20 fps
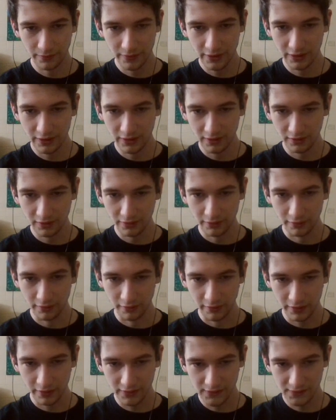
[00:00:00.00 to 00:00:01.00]
3 cannot go
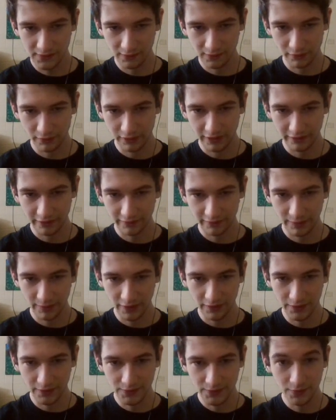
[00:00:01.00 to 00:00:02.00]
across, so it will have to
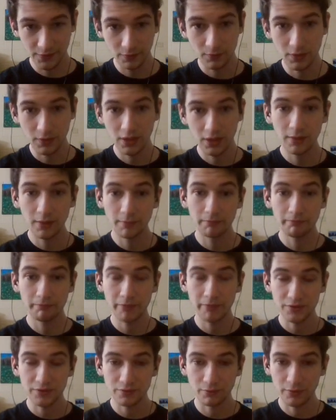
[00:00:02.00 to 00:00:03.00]
be the 2.
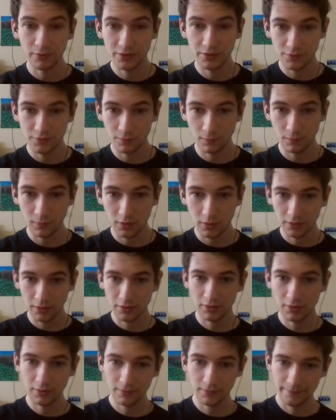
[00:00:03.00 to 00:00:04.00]
But which
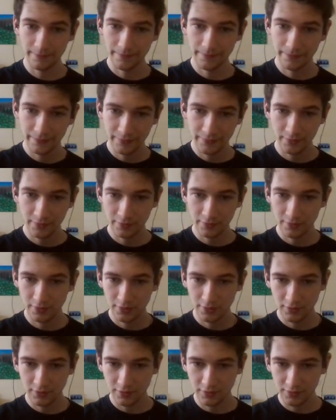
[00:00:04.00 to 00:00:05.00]
one?
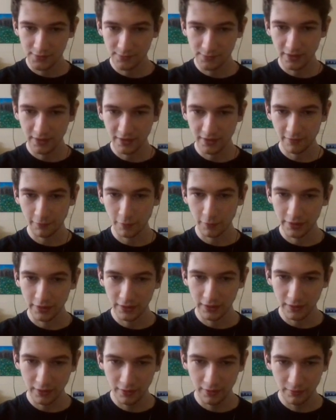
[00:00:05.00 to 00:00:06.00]
So we have
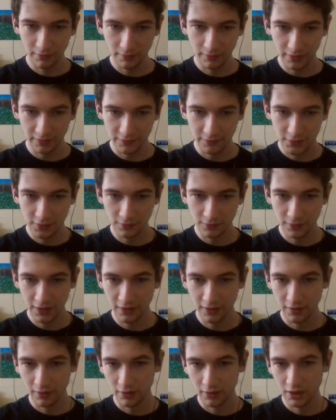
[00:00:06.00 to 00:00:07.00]
1 here, we have 2
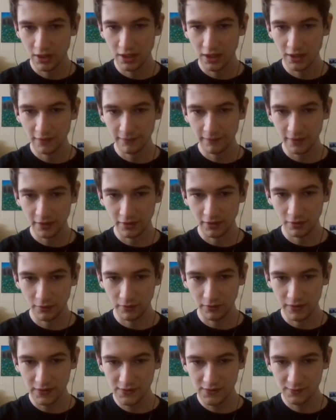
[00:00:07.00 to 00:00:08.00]
here. If I
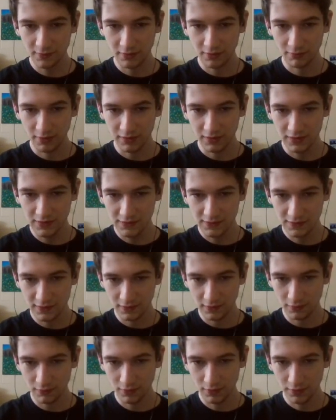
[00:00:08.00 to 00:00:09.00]
go this way with this
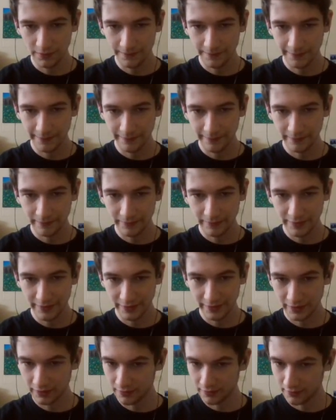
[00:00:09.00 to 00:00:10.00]
2,
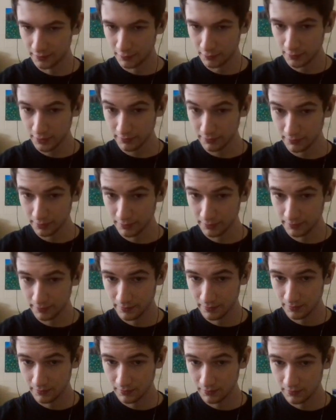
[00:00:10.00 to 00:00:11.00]
then it can't go up.
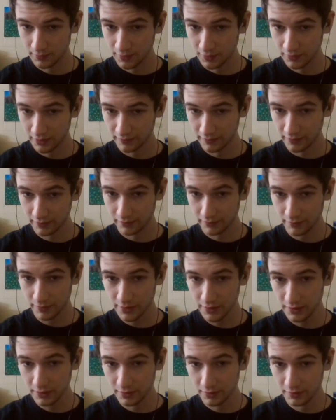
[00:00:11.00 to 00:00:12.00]
Now I have a
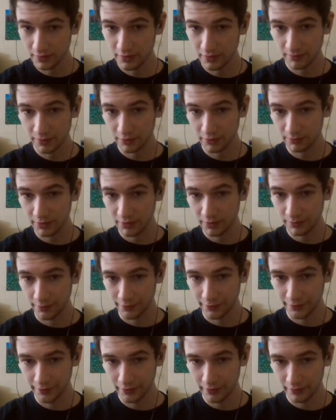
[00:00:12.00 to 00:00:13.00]
3 here that might be
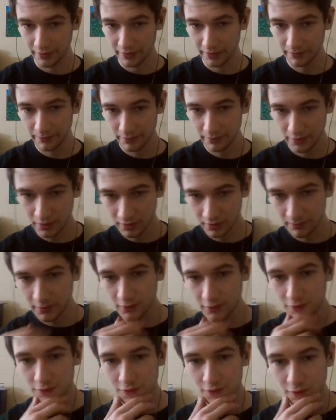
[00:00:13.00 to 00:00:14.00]
able to go up, but I'm
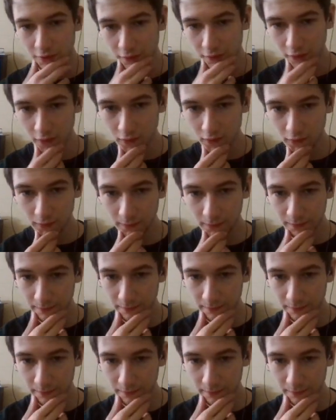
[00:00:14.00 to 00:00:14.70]
not sure yet.